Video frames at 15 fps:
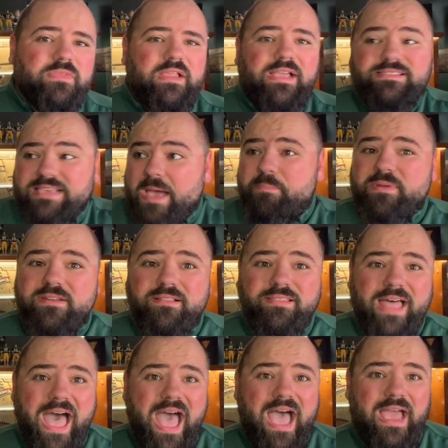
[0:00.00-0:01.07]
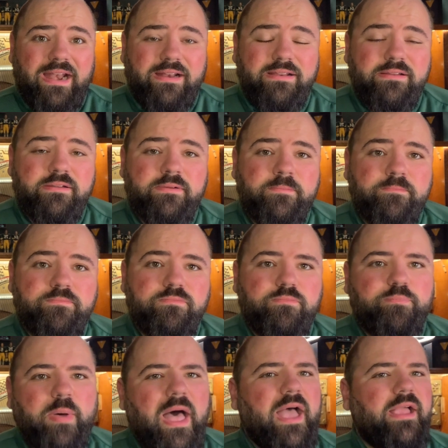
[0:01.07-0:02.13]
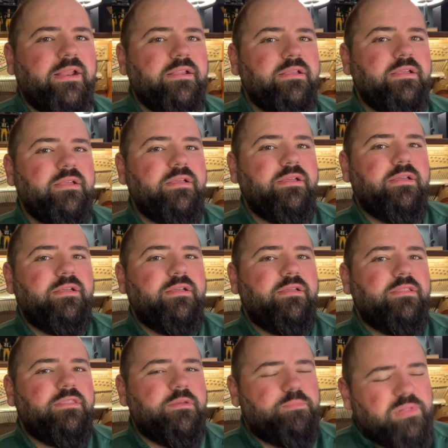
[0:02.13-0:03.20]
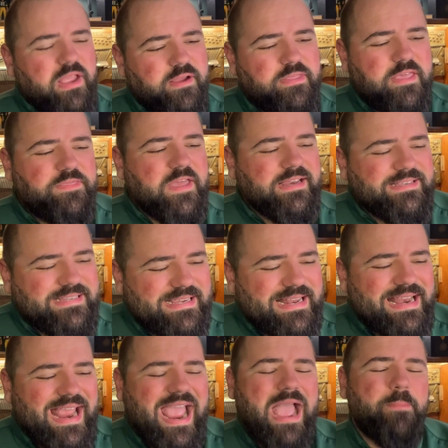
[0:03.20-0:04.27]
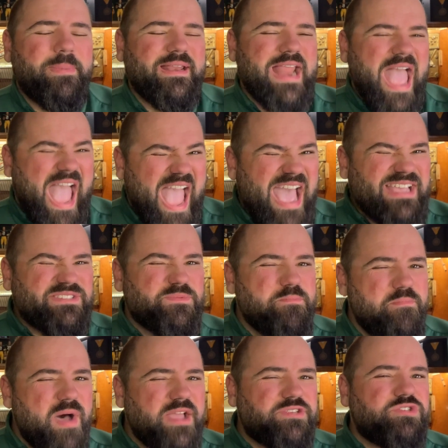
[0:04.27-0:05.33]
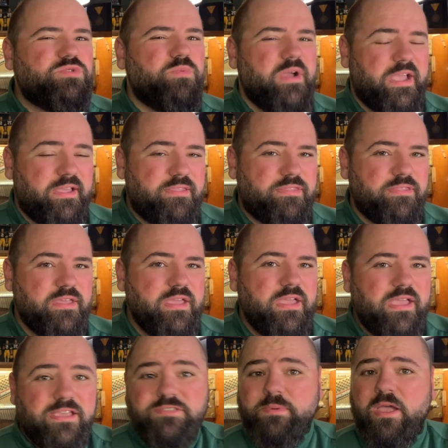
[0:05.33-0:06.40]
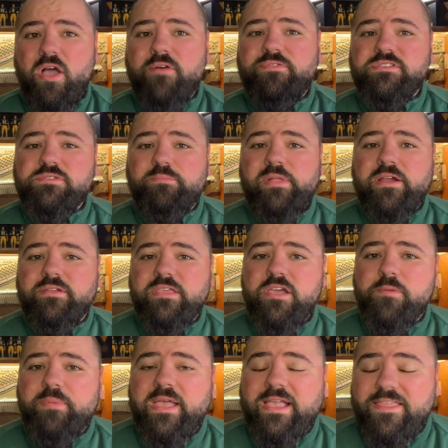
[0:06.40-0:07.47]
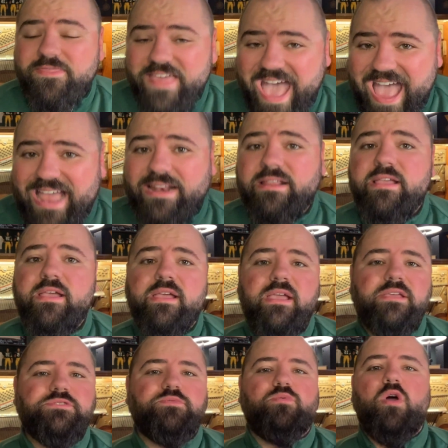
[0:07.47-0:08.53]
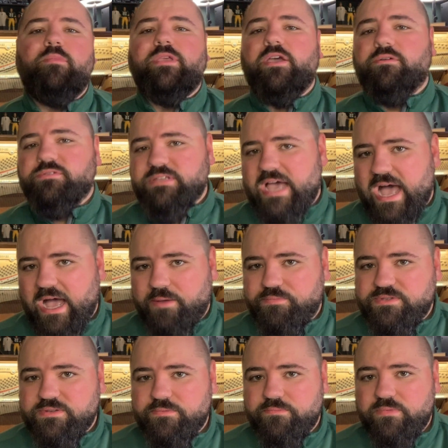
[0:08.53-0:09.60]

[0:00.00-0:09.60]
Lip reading: That's happened a lot. But the player that didn't happen as much with is my Offensive Player of the Year pick, and that is Romeo Doubs.